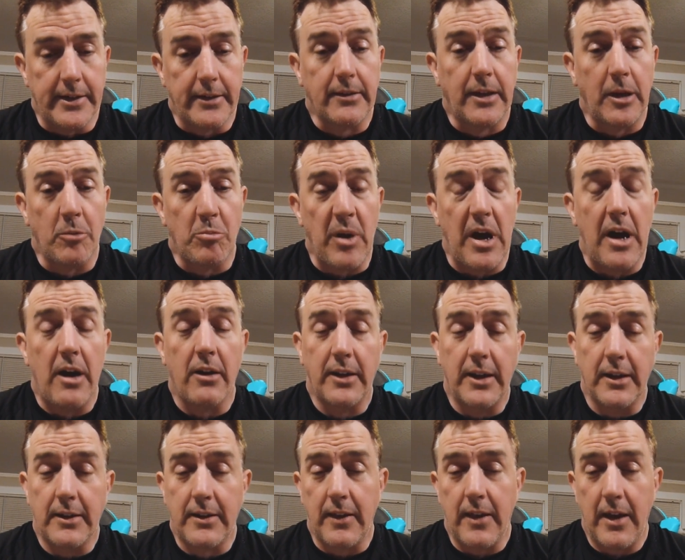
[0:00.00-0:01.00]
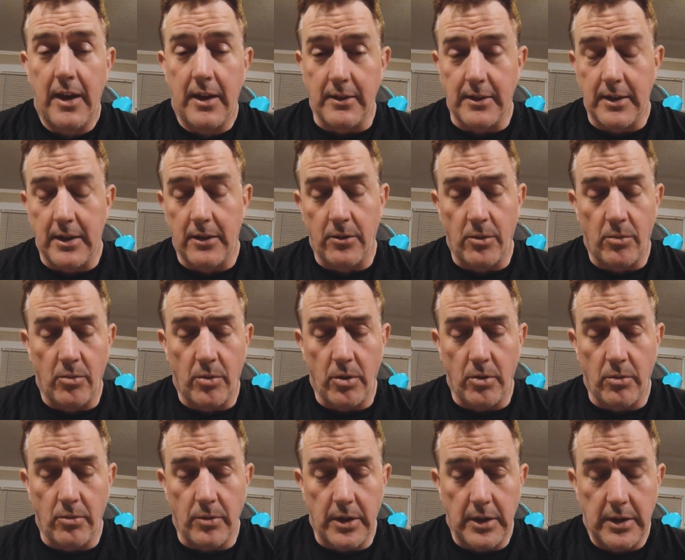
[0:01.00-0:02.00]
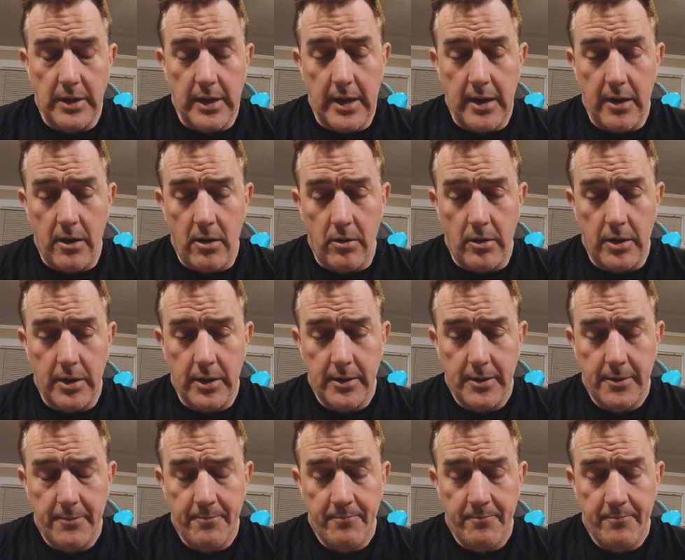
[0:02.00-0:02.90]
get to that down the road. Now,